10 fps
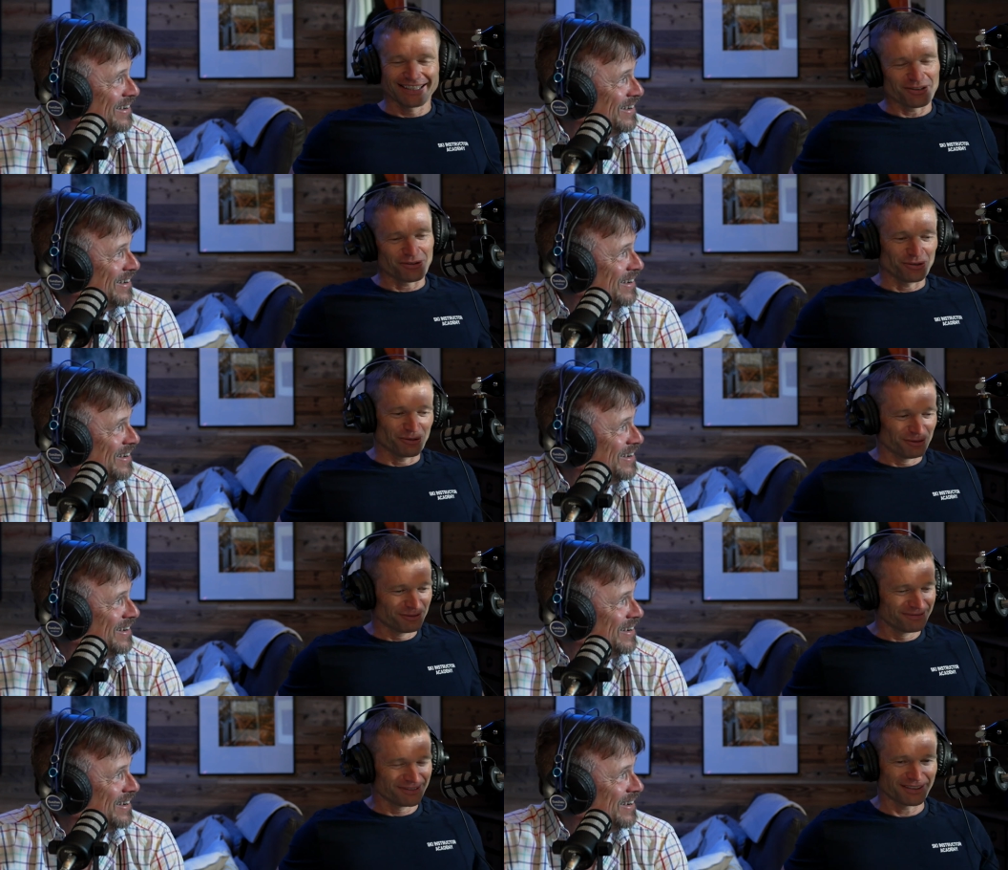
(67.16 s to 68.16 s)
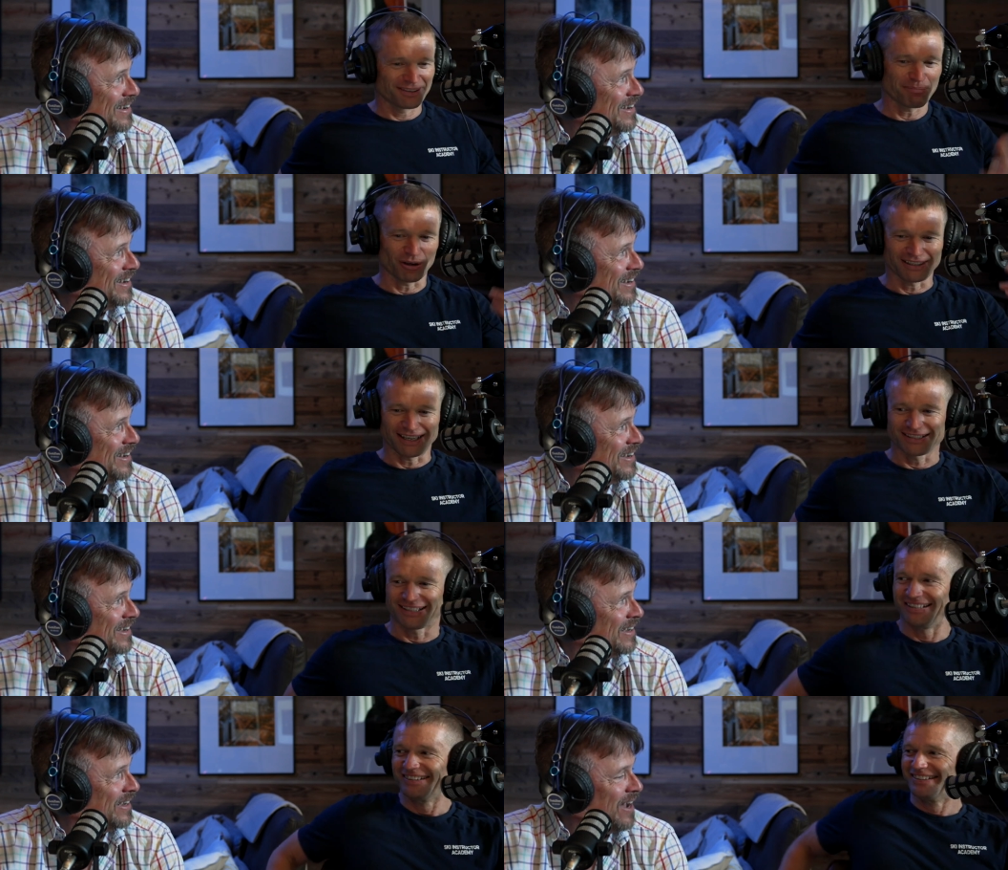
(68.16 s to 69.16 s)
Speaker 1: you know who? This
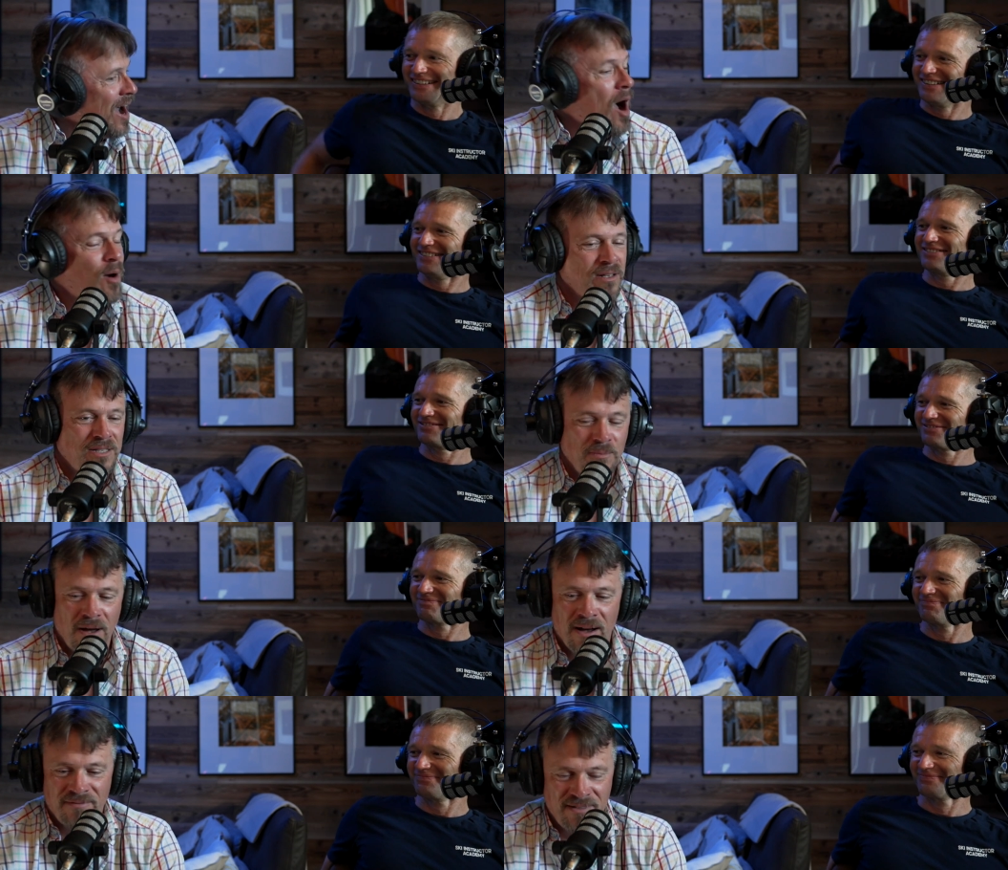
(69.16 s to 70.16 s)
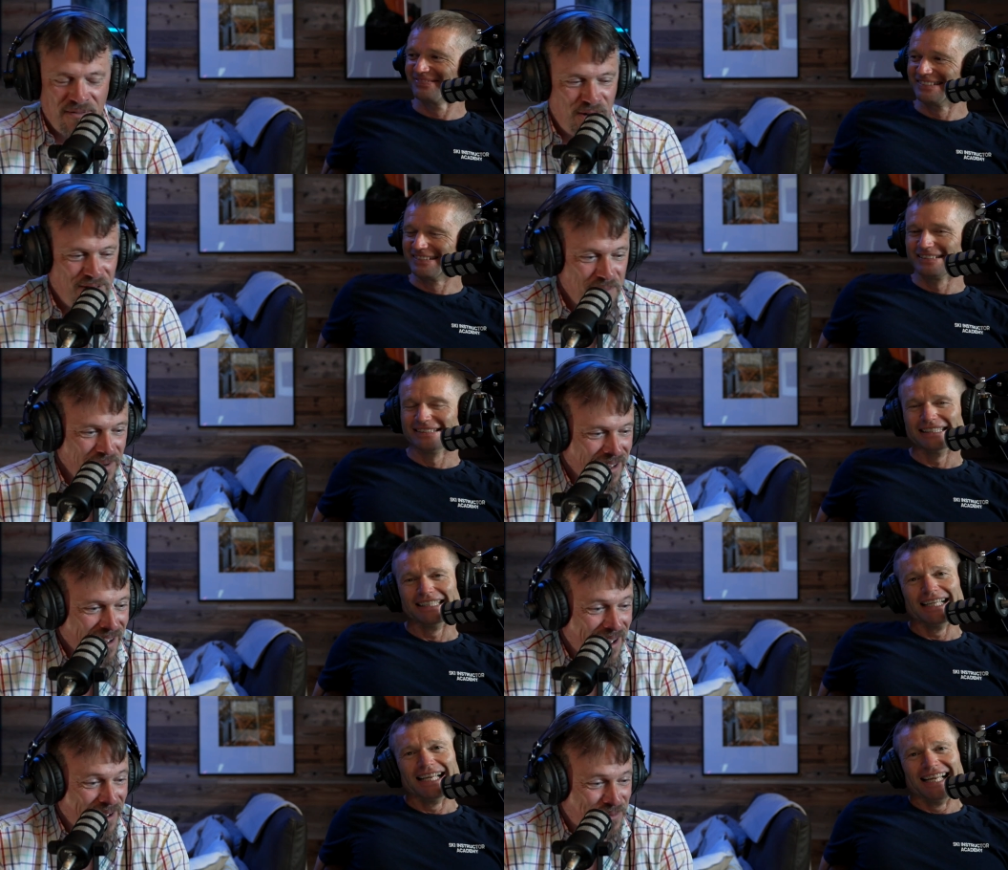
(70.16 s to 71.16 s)
podcaster.
Speaker 2: Oh, it's a, oh, ah, I've never heard of
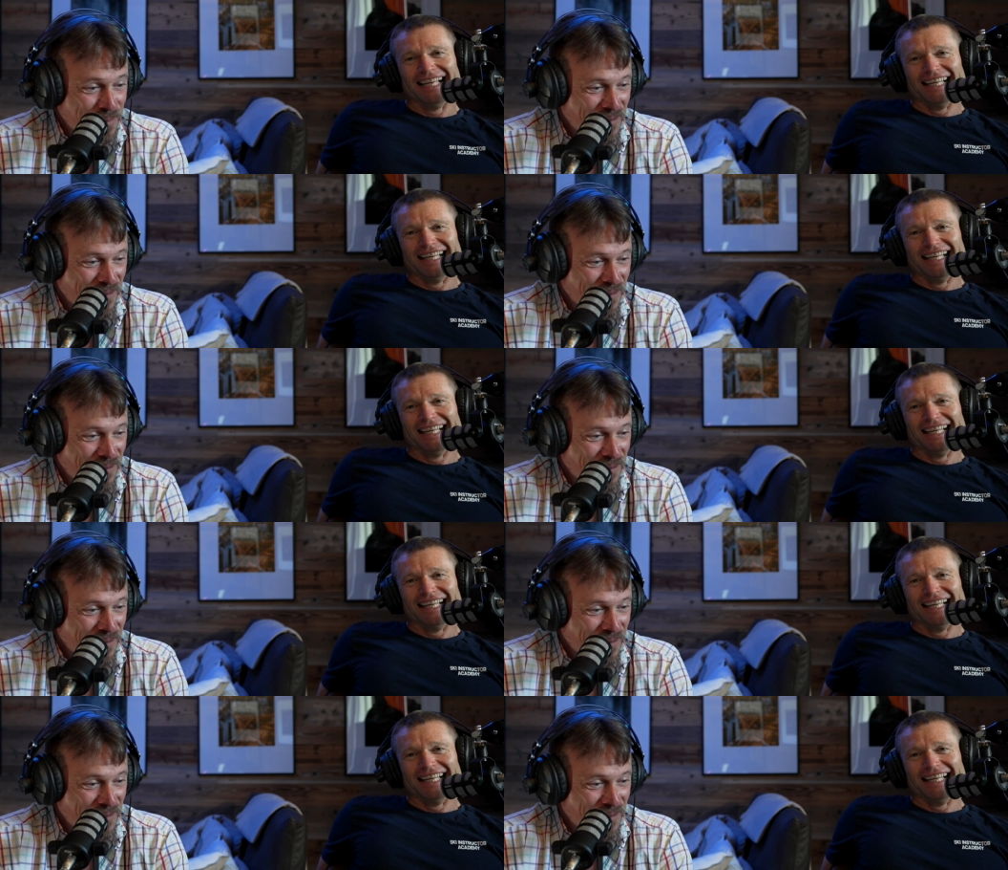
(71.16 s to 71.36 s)
him.